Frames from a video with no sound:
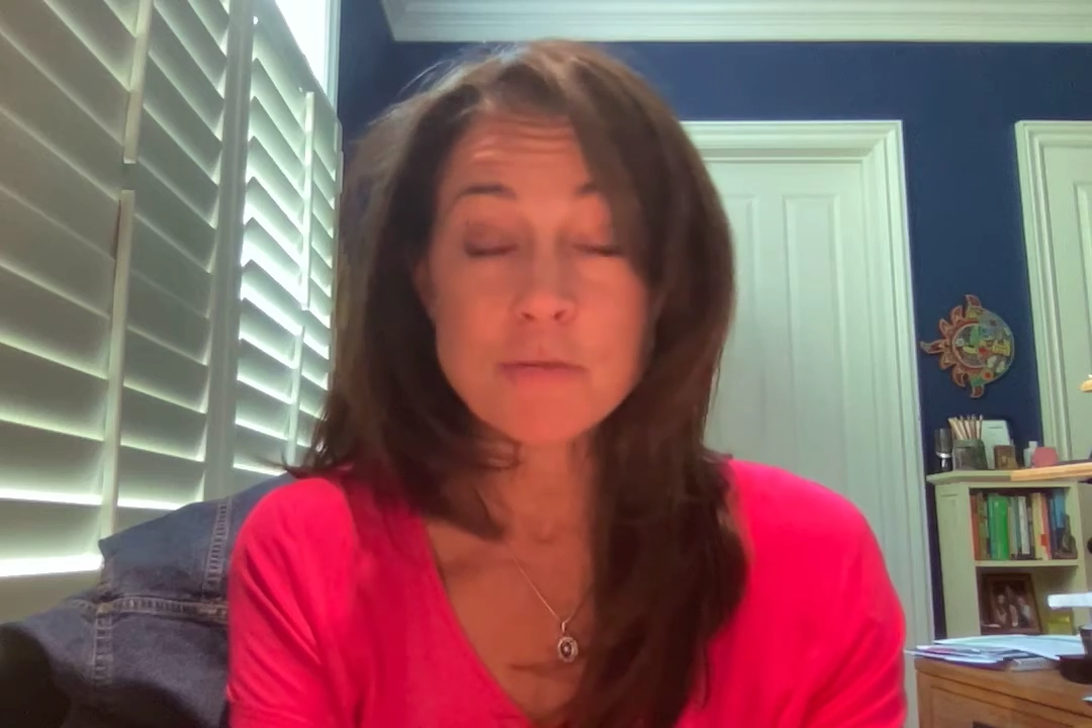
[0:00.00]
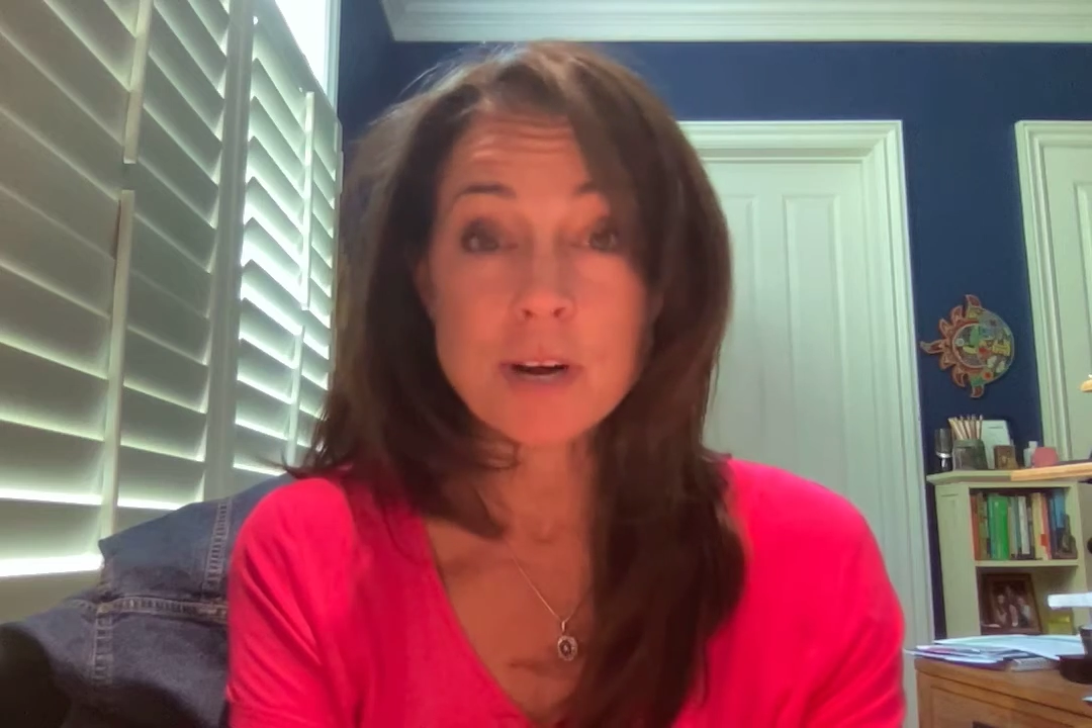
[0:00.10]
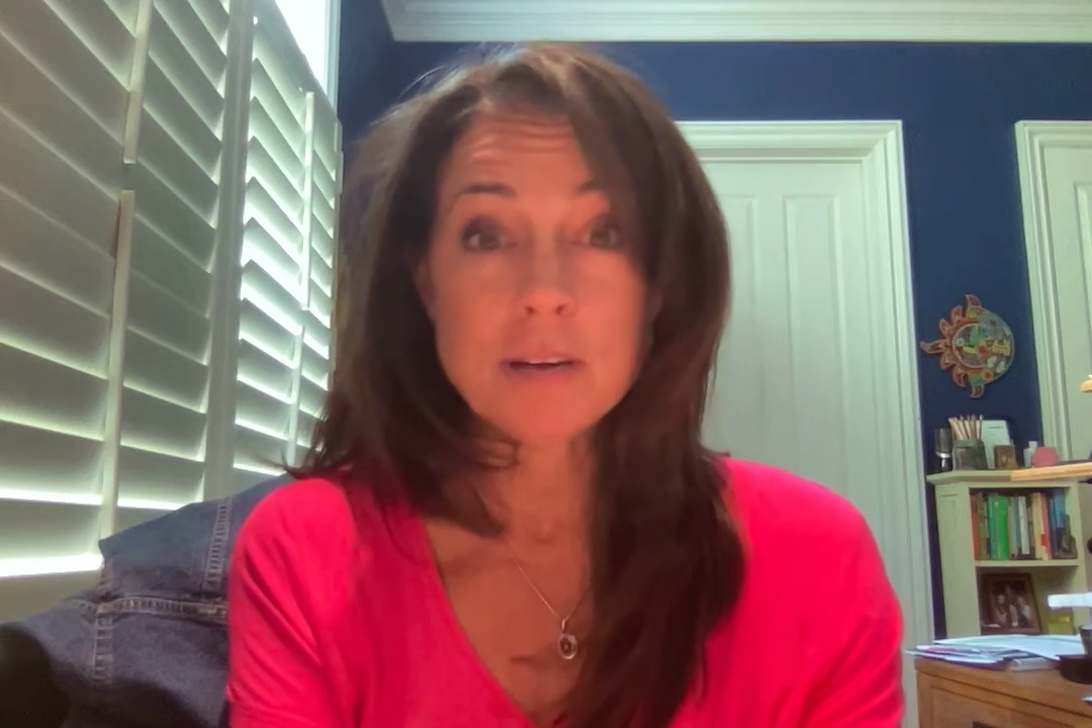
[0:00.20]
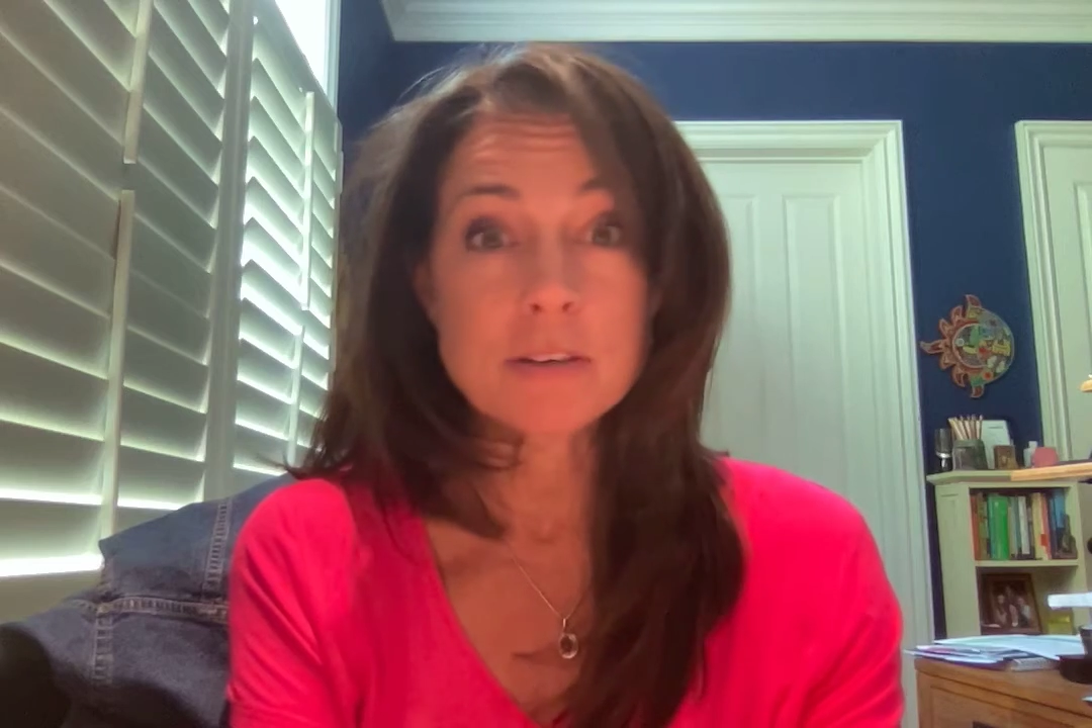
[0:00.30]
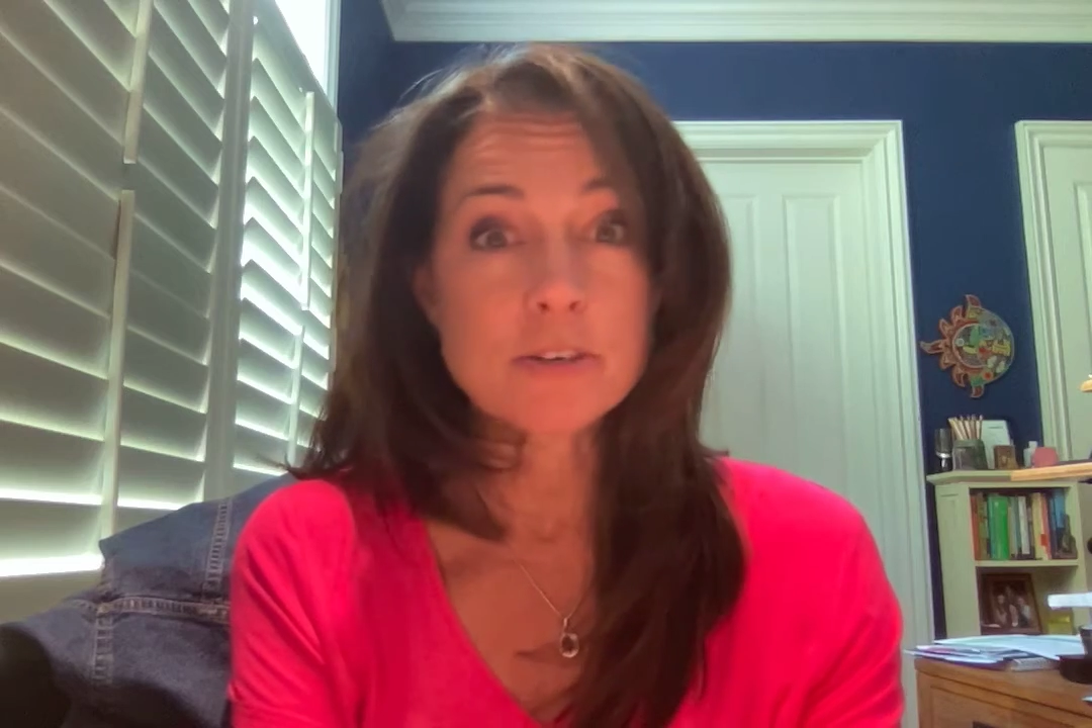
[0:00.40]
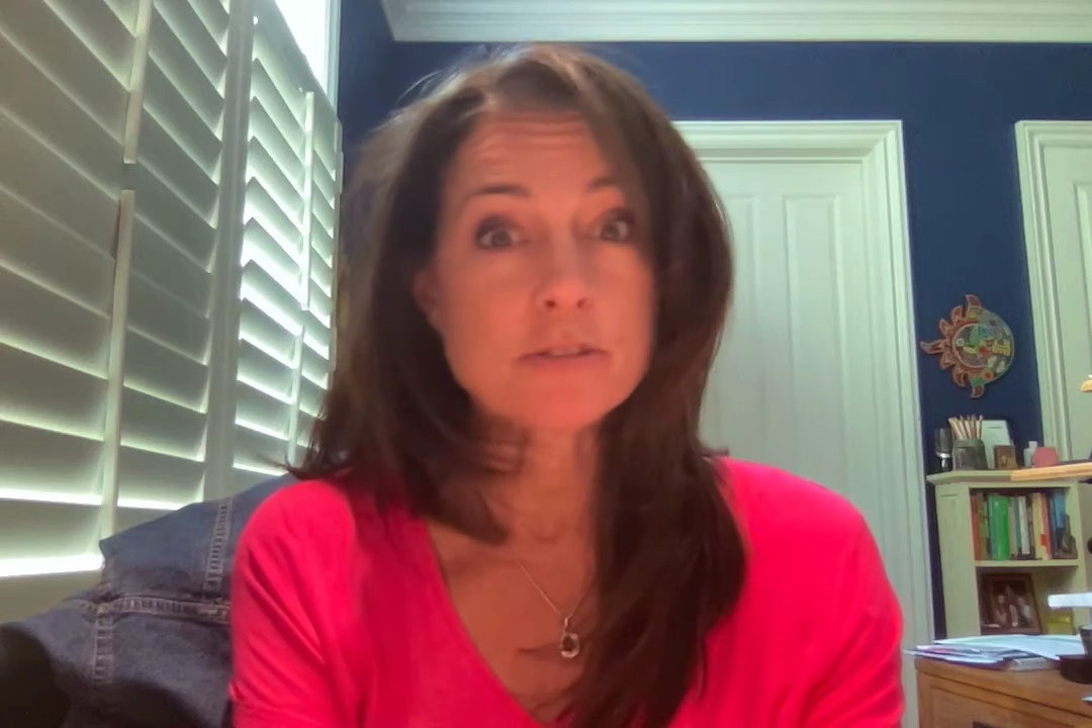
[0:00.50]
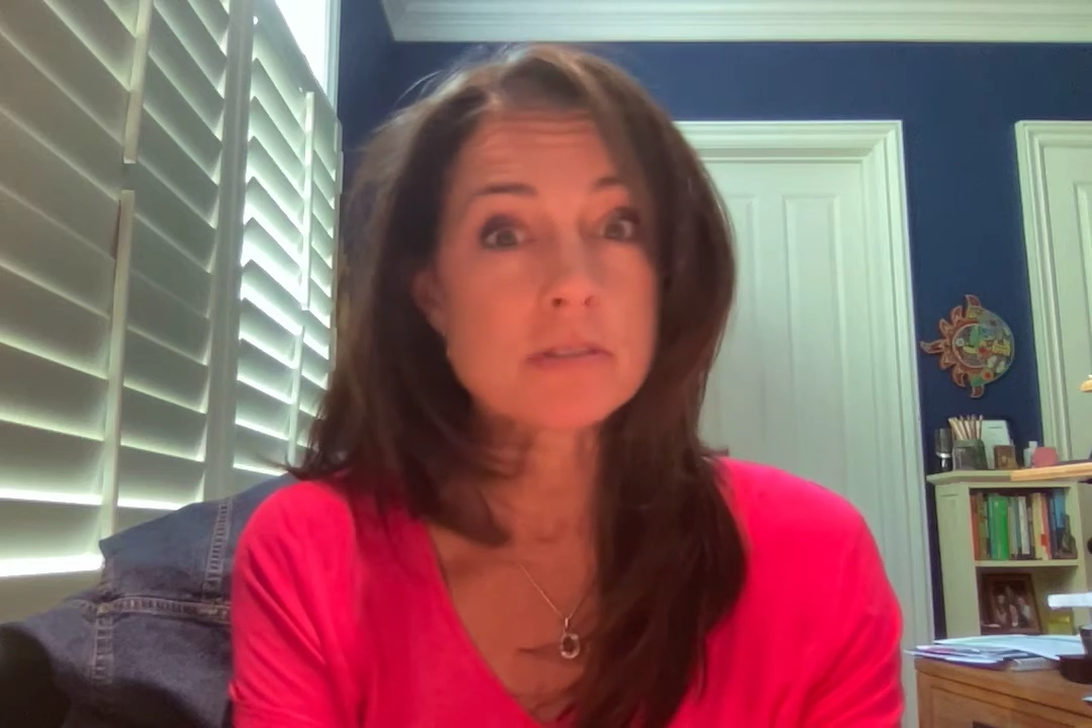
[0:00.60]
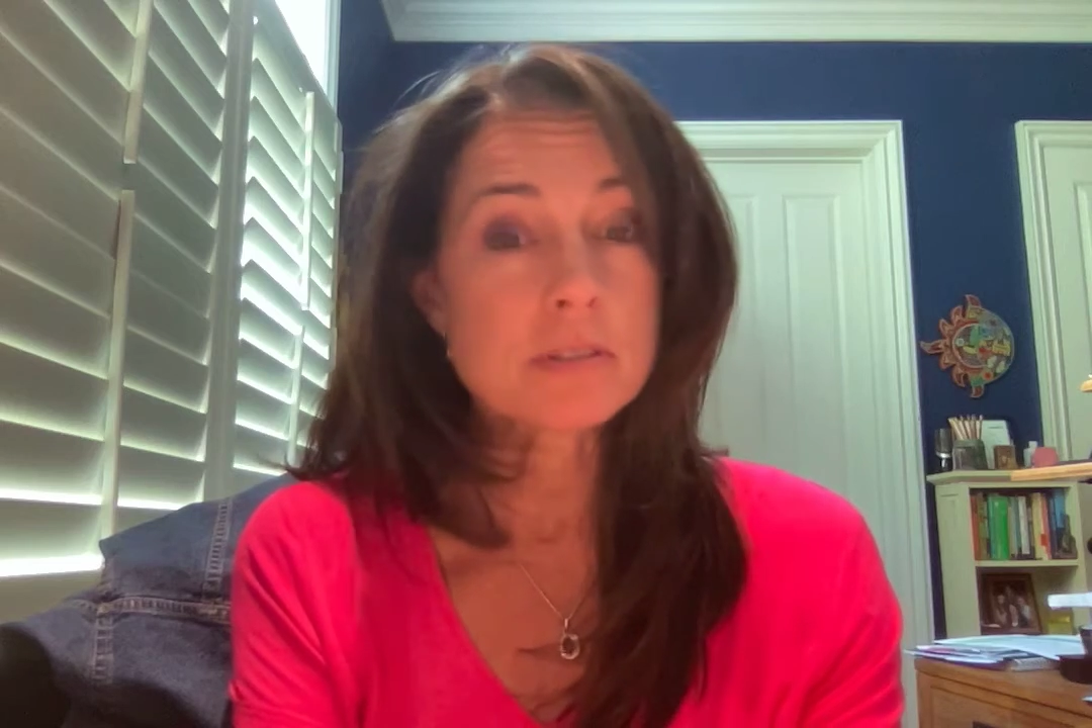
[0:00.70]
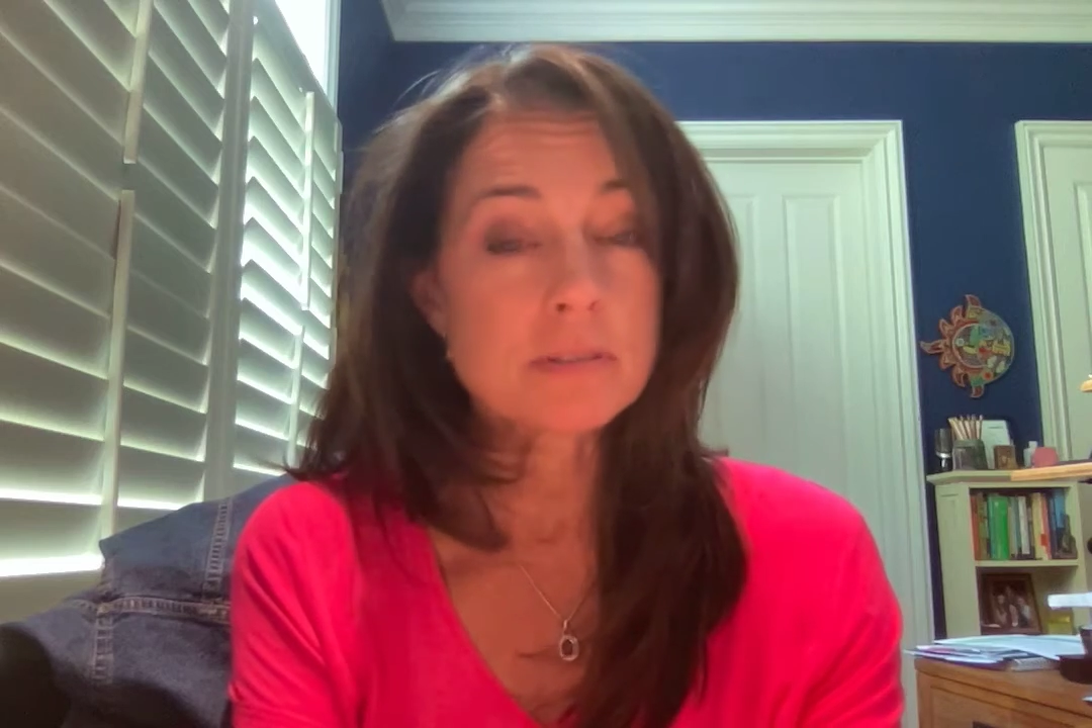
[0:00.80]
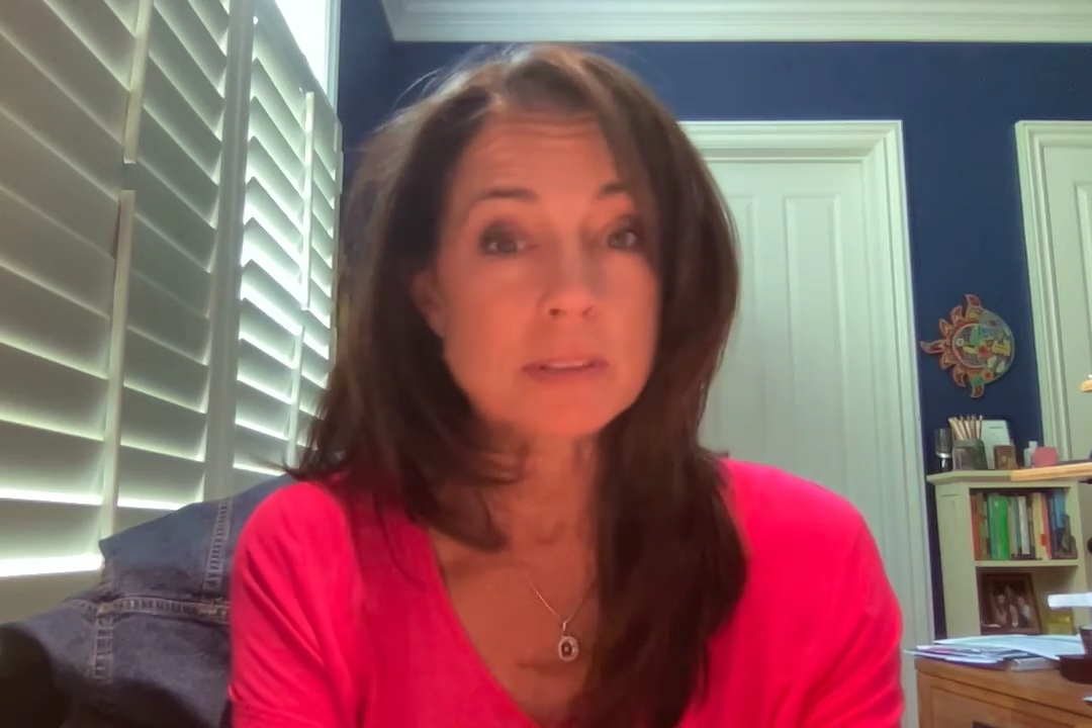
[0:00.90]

graders,